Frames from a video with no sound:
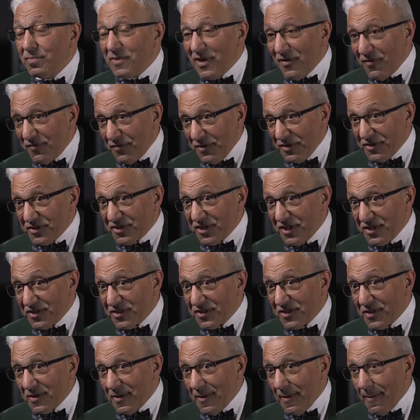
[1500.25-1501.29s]

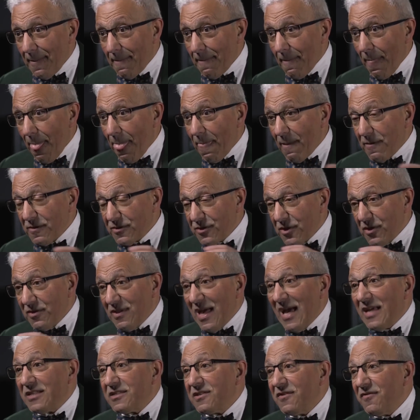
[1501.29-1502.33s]
differences. So
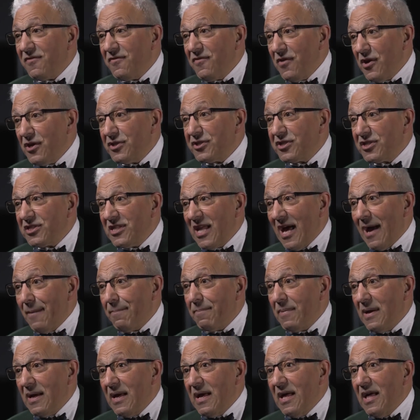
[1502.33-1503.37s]
that's a first
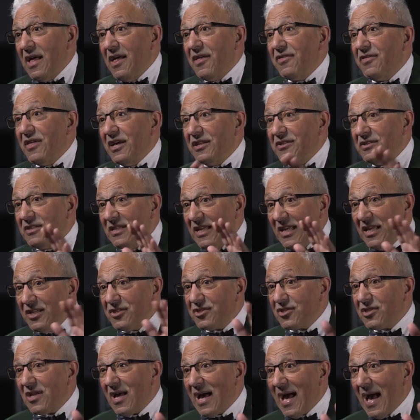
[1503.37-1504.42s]
step that
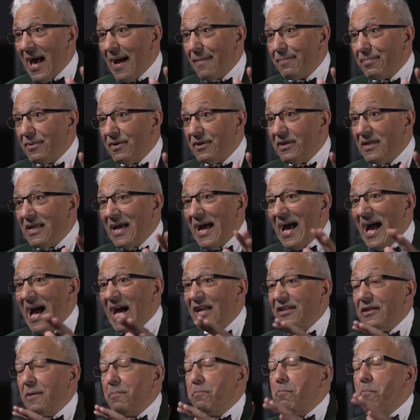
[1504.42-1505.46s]
needs to happen
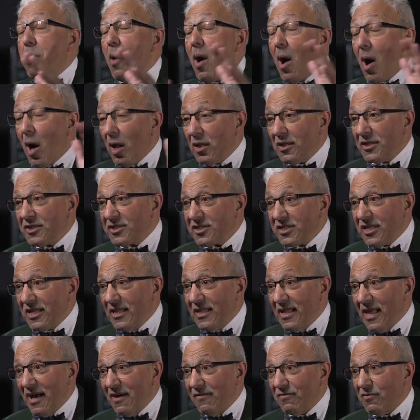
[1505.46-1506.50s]
at a policy
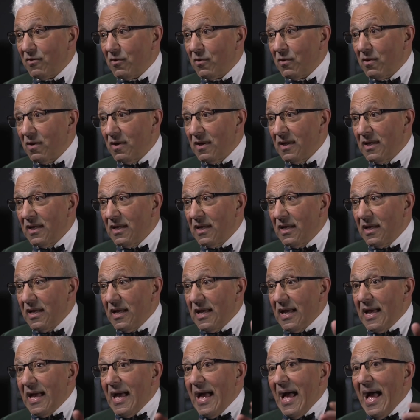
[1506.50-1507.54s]
level,
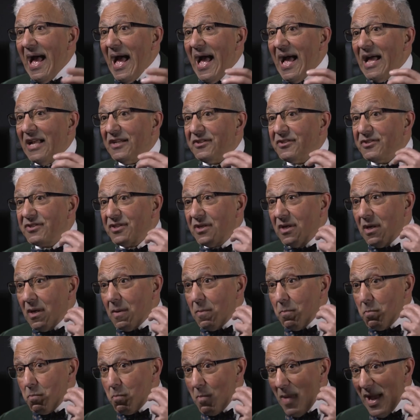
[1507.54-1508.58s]
and
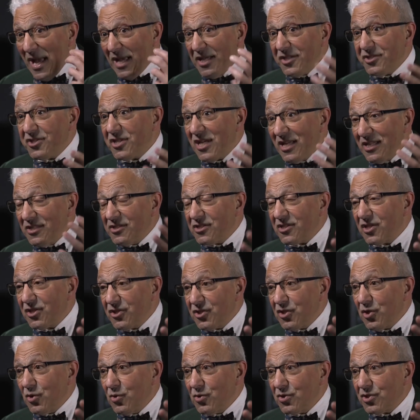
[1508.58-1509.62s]
major
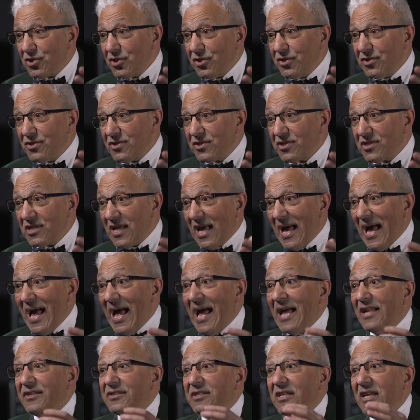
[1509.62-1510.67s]
institutions
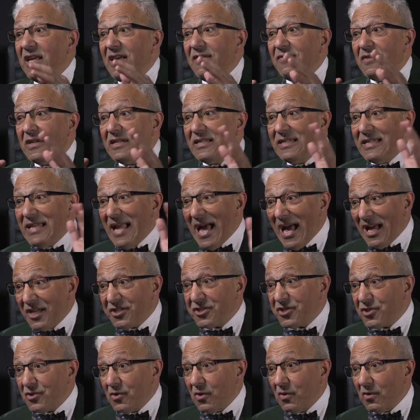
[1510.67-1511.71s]
and even
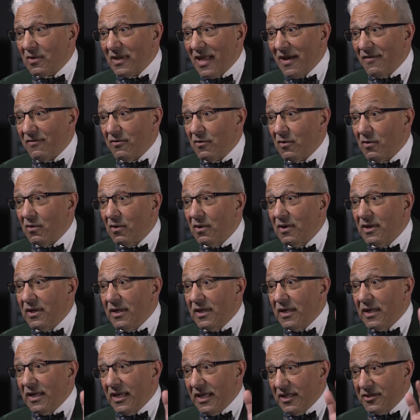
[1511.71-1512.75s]
national level
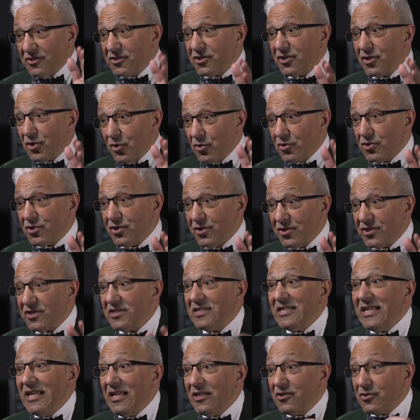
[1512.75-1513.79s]
institutions
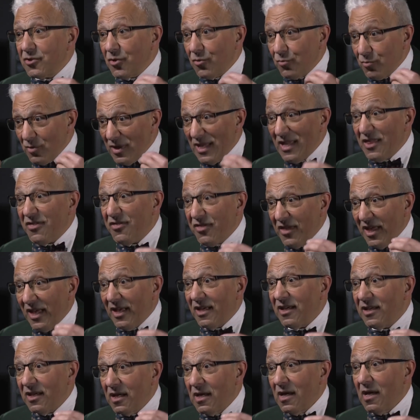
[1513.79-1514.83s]
need to
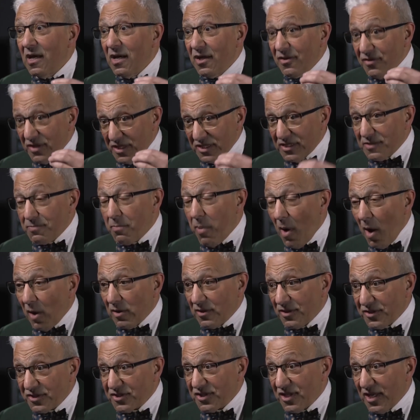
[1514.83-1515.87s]
rethink this
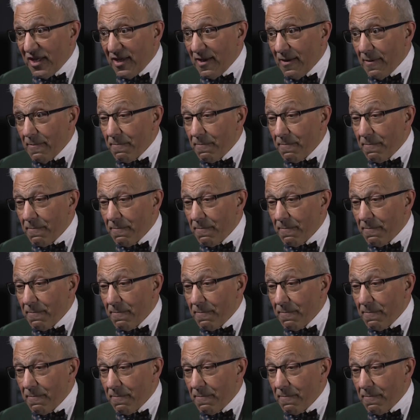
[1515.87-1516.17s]
policy.